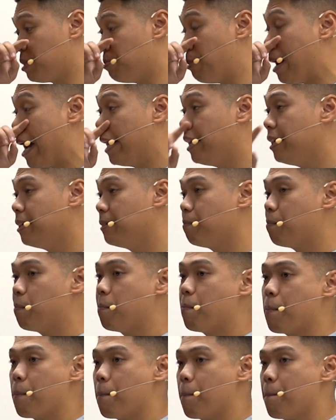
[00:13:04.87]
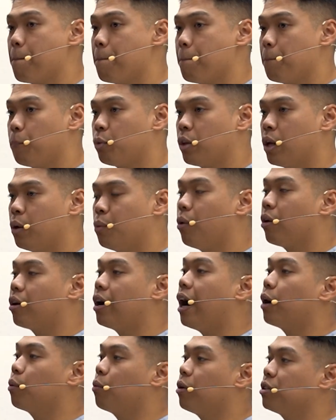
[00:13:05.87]
it's bad. Well,
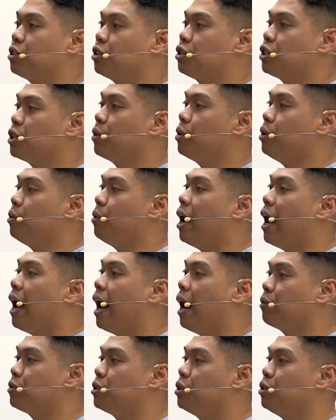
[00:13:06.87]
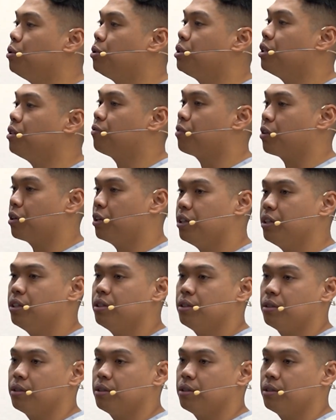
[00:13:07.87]
God wants to show you how to use it for good.